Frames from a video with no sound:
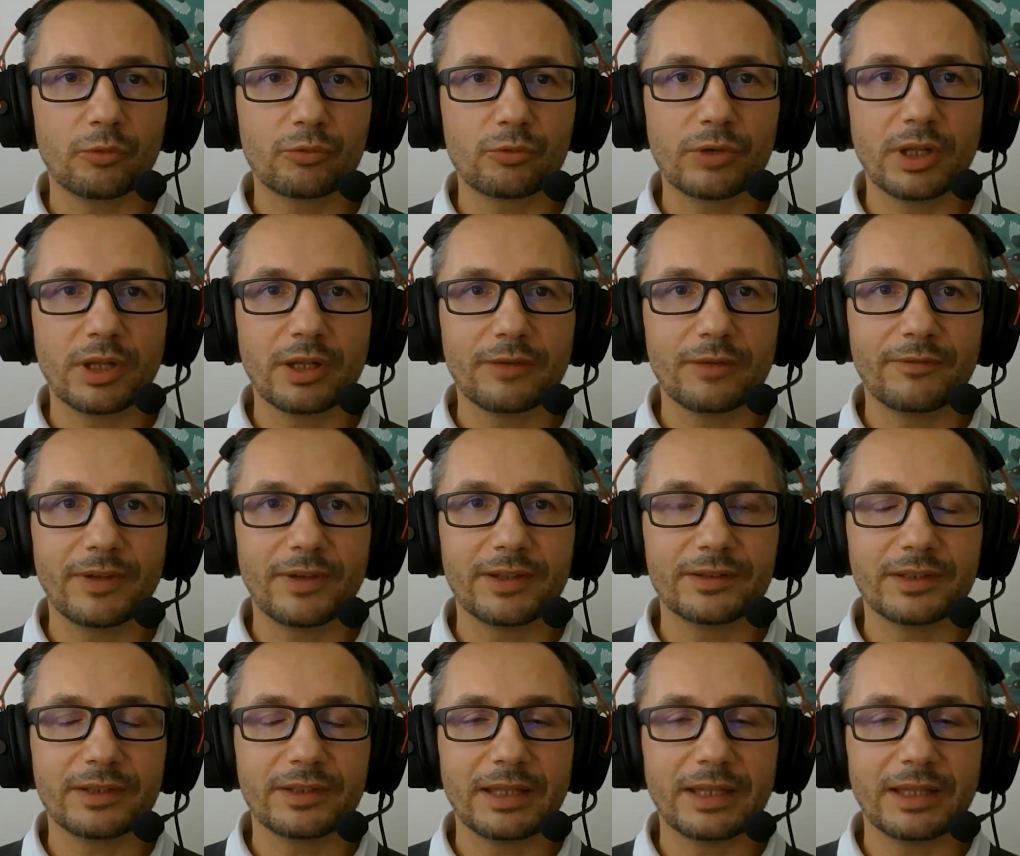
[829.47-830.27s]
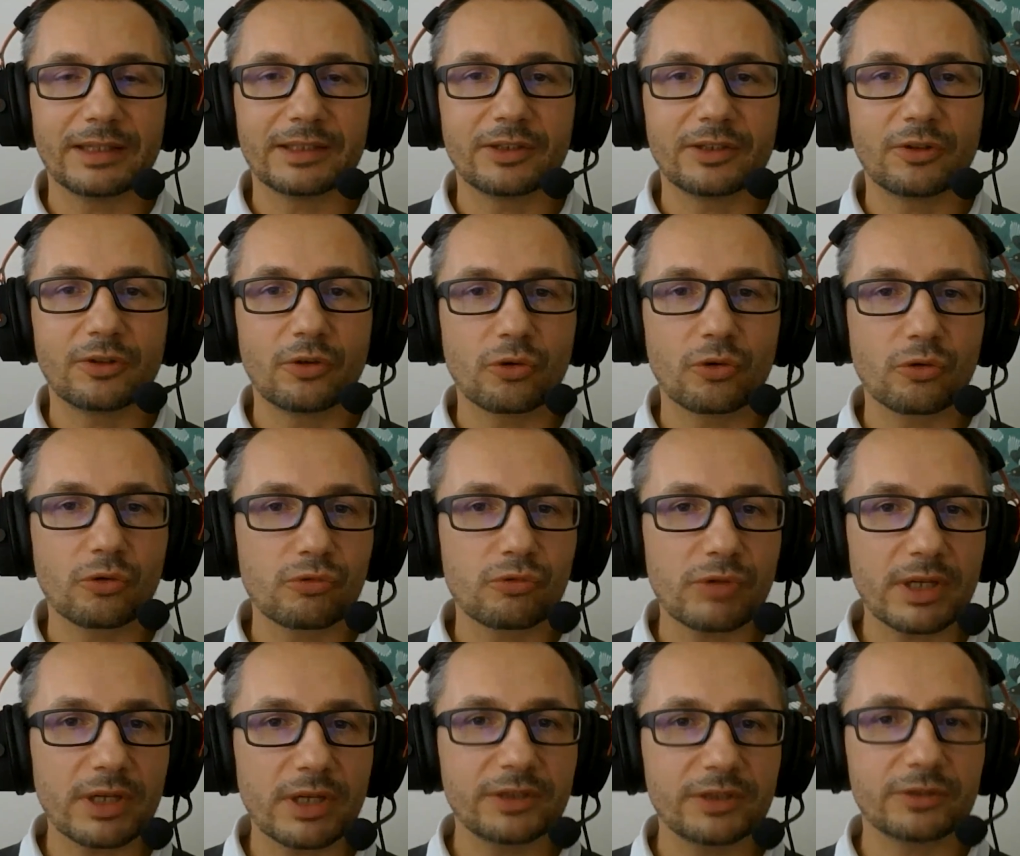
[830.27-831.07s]
relevant and
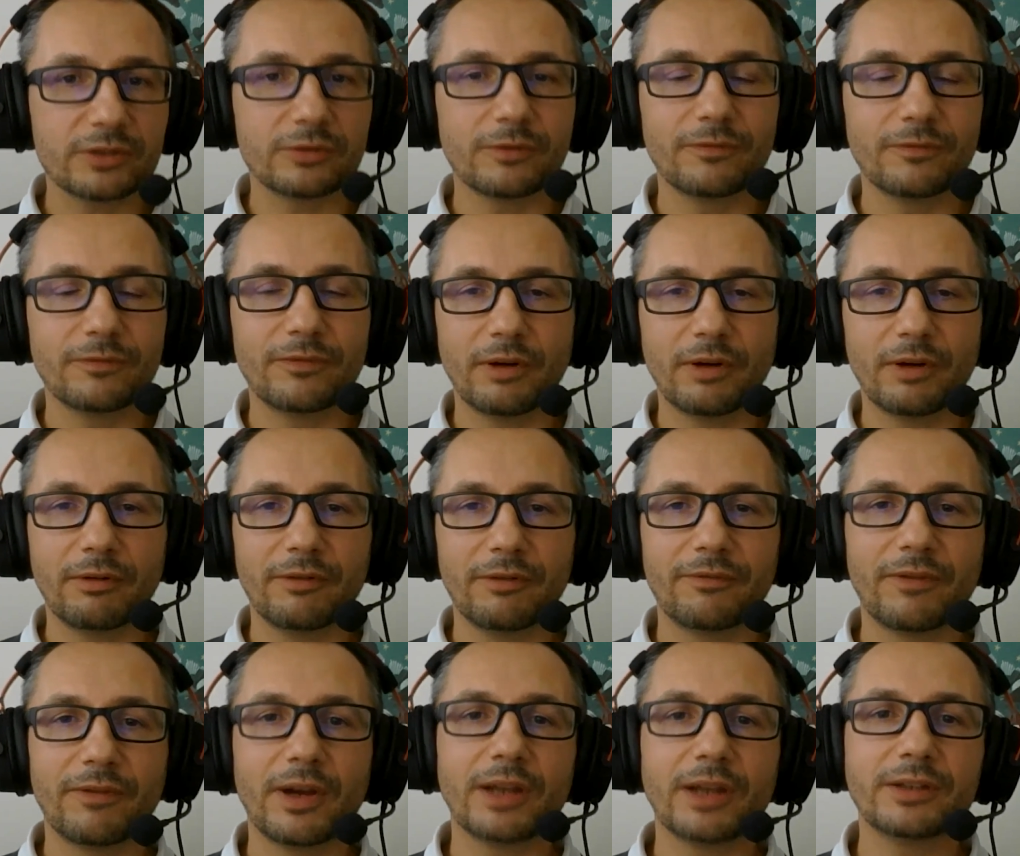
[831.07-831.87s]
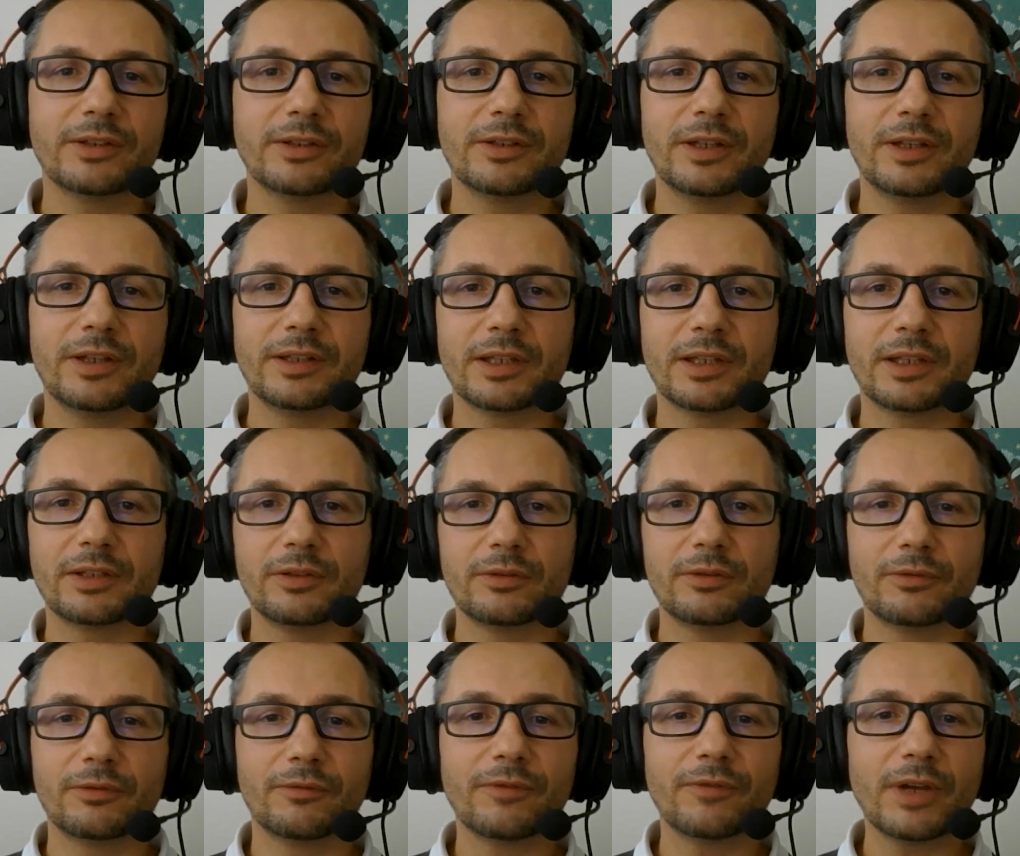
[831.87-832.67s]
great to verify the data
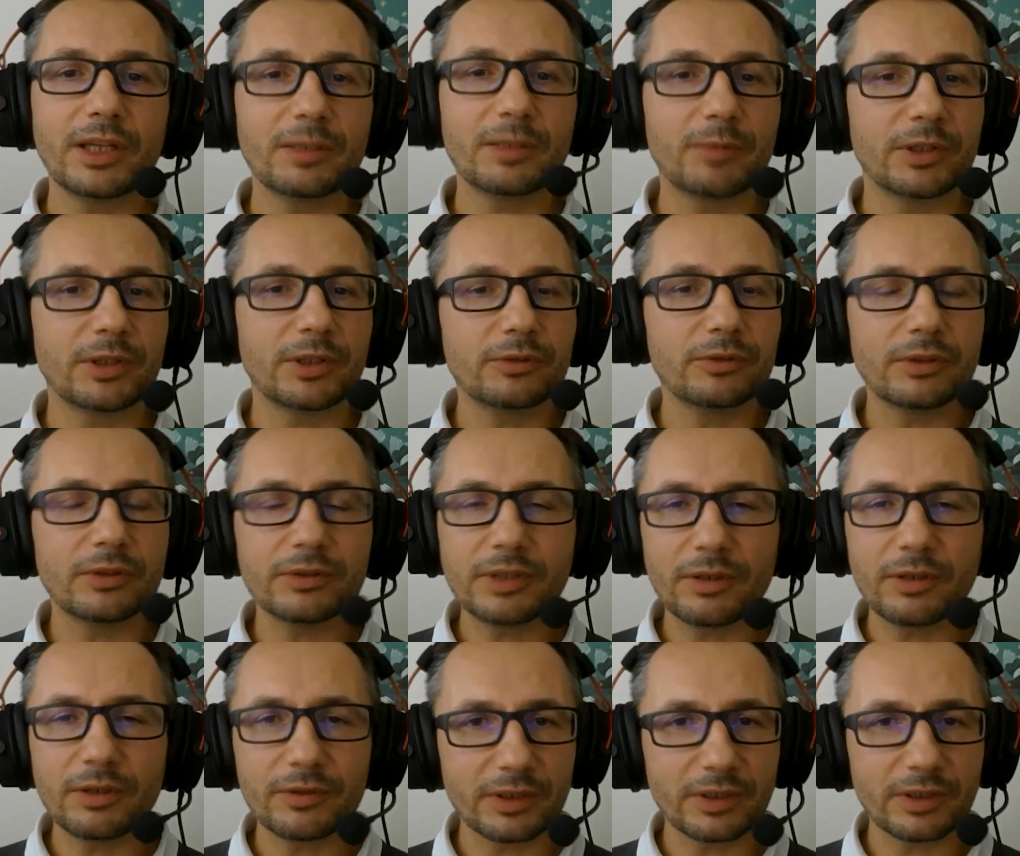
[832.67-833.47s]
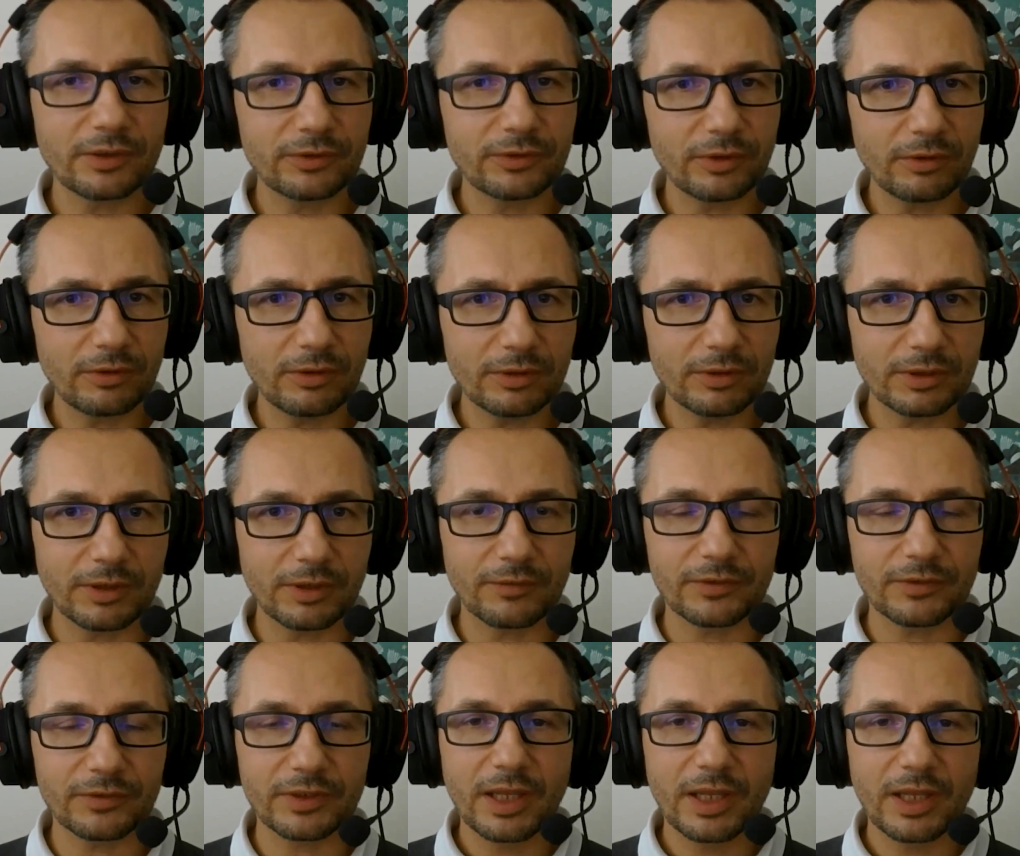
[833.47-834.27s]
that you're finding. But, there's
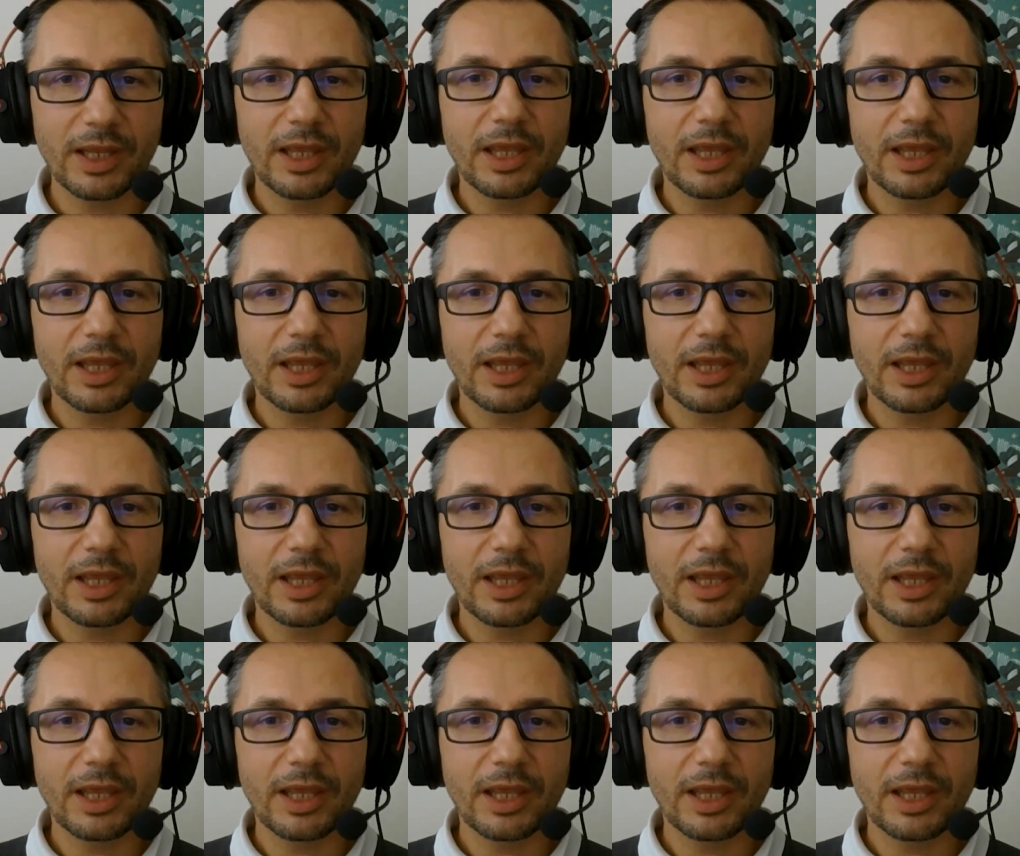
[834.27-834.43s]
alternatives.